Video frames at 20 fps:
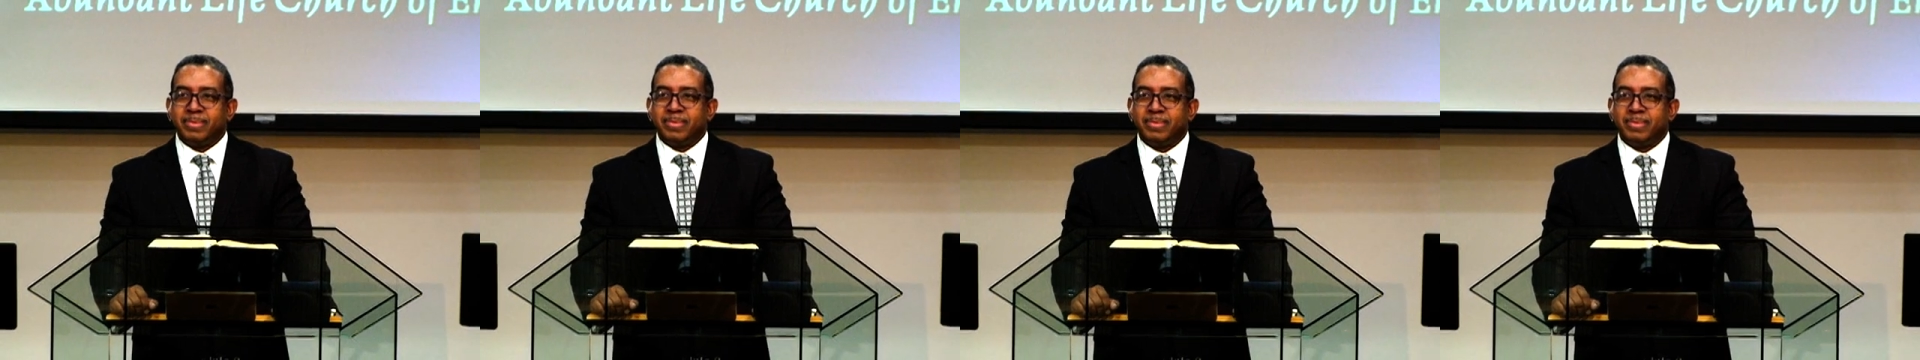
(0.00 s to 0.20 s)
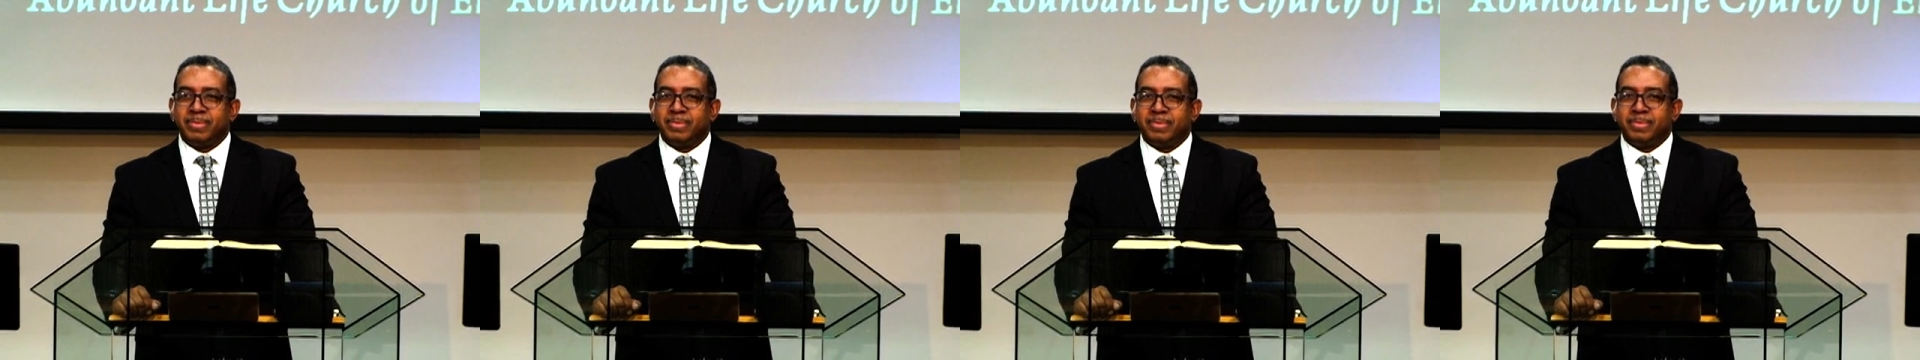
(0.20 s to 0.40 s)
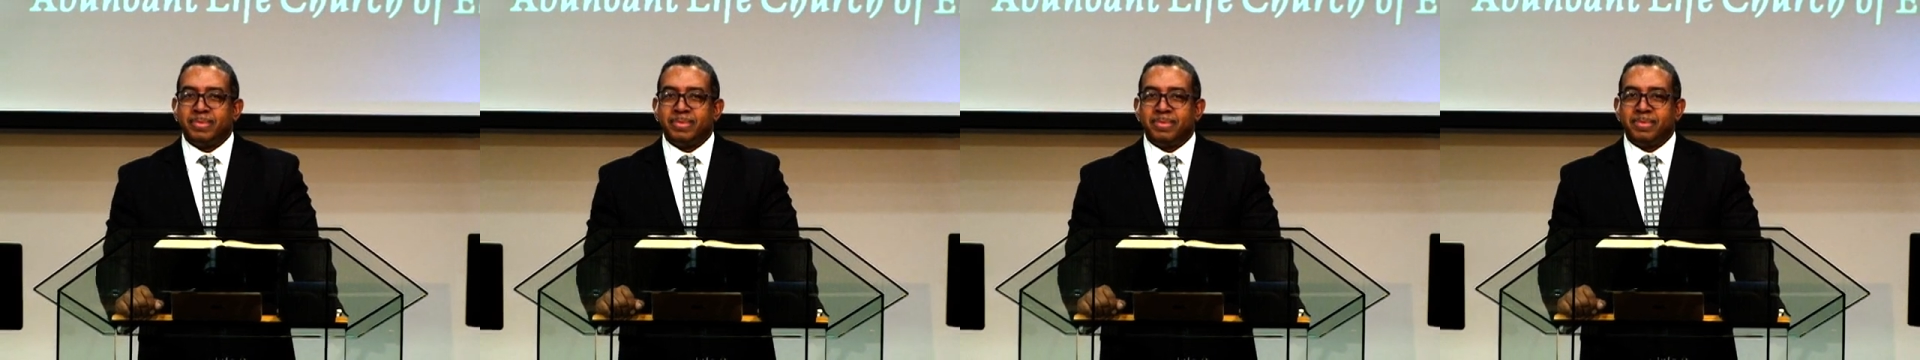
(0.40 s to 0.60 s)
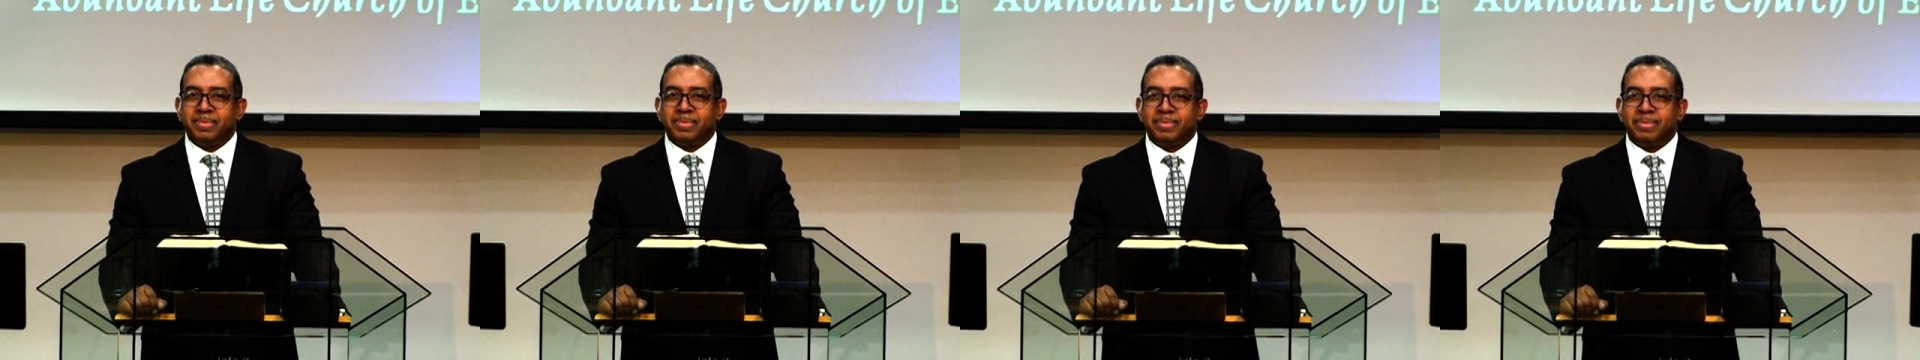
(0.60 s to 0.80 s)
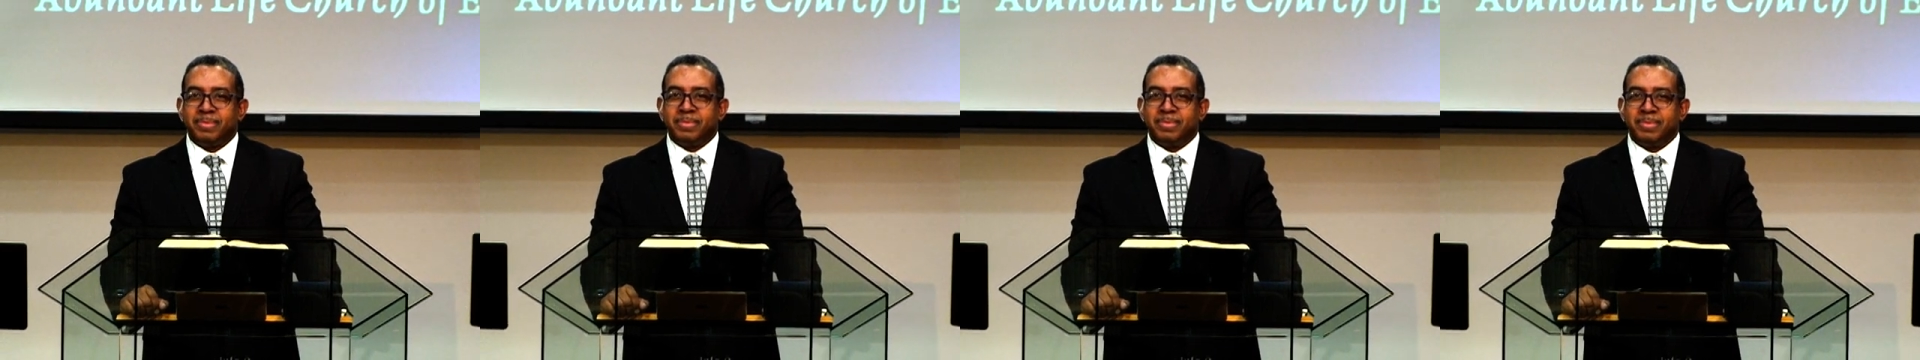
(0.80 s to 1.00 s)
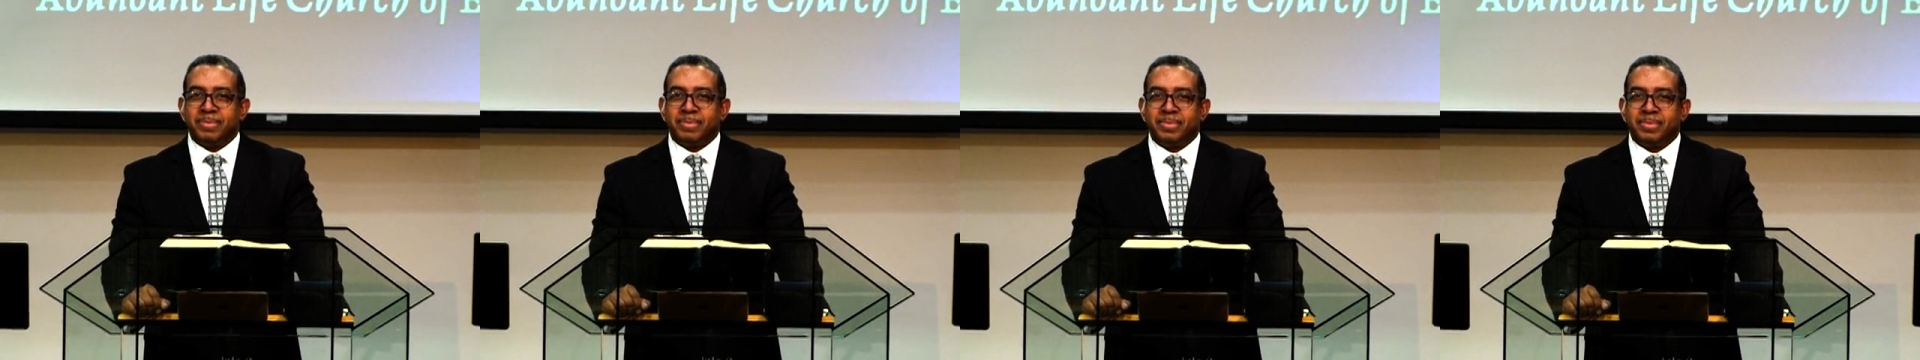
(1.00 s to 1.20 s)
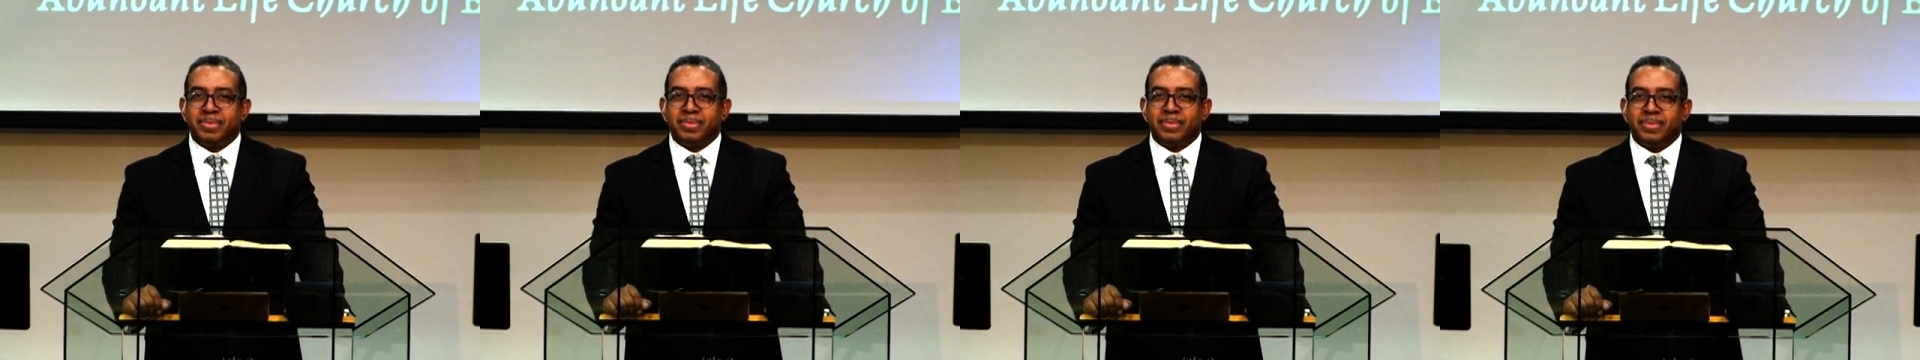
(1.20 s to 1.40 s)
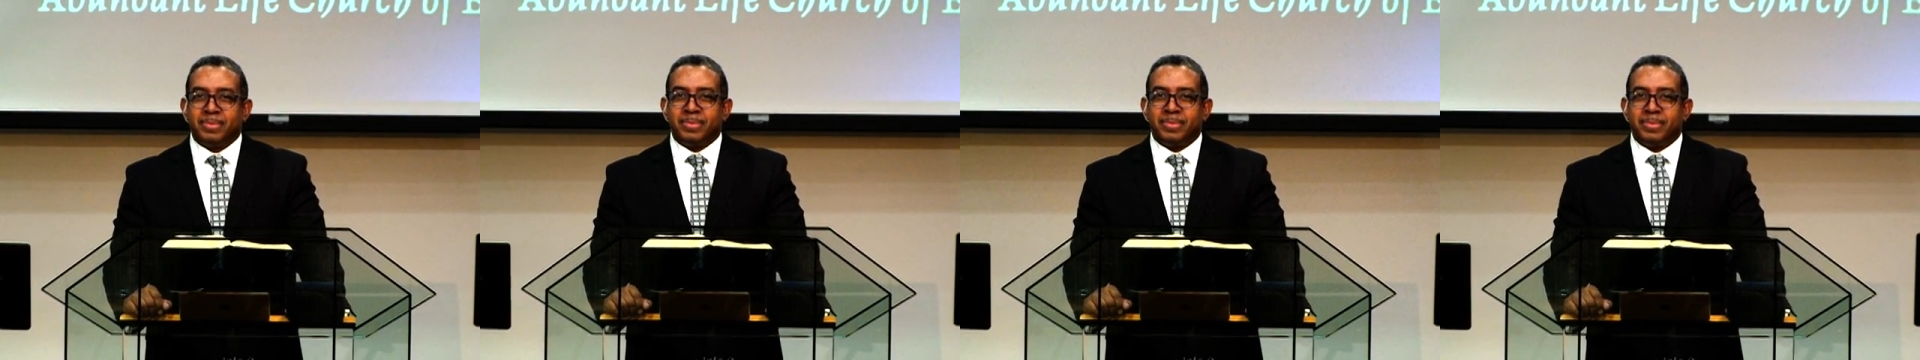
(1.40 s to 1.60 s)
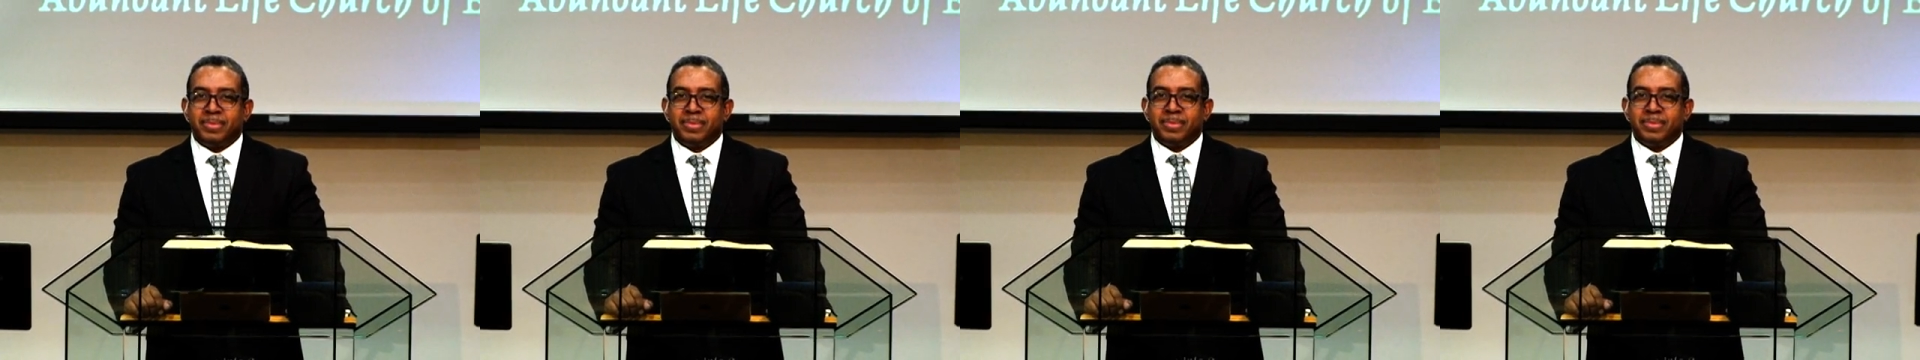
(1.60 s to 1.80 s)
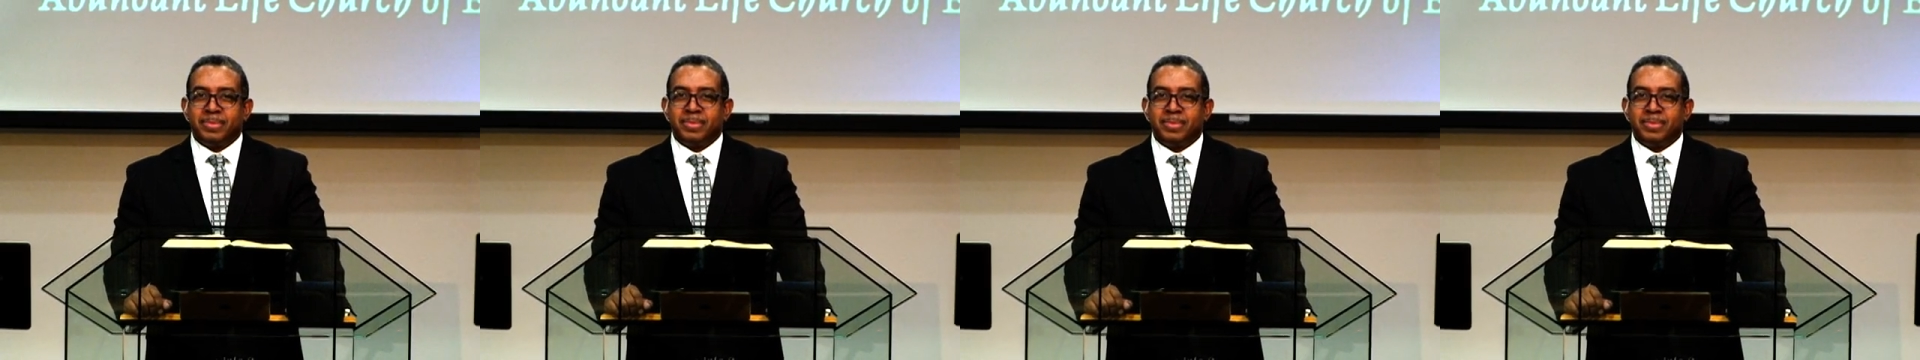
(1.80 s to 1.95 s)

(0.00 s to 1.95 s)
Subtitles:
[no speech]